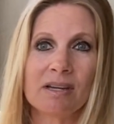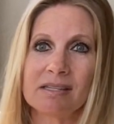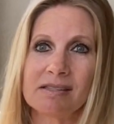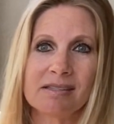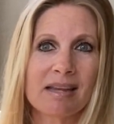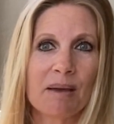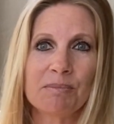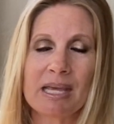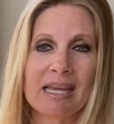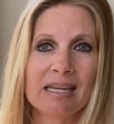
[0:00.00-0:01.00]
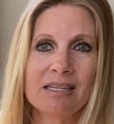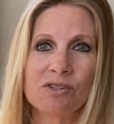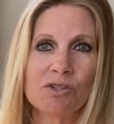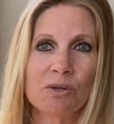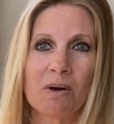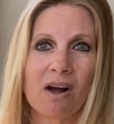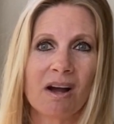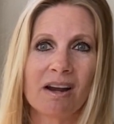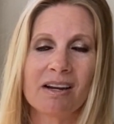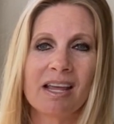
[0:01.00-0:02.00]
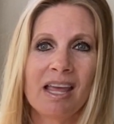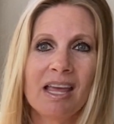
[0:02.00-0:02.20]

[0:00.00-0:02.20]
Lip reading: step into our